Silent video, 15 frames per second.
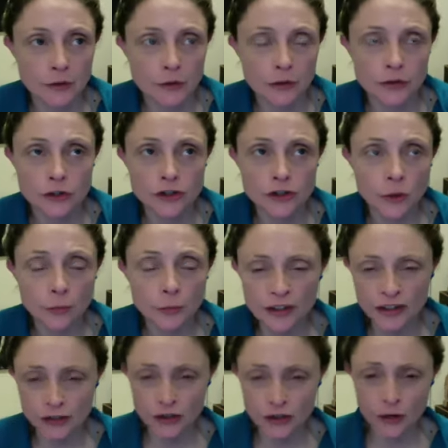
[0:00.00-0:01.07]
or a job that
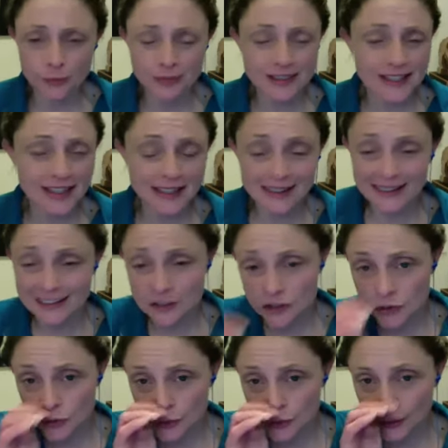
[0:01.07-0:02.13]
you don't particularly
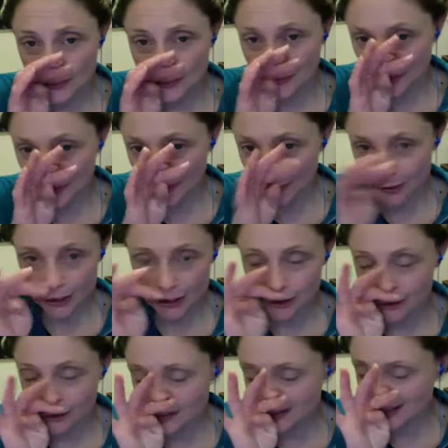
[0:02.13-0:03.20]
enjoy or you know
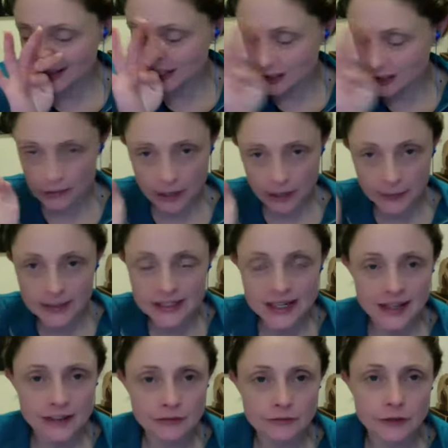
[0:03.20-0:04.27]
you've ended up going
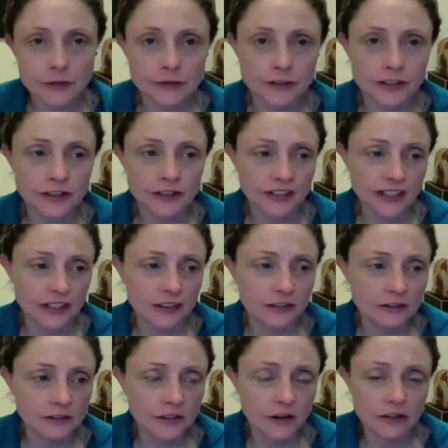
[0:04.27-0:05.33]
down a route and you think
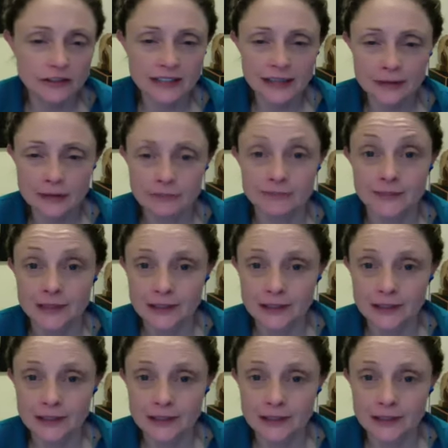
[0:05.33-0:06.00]
oh god now i'm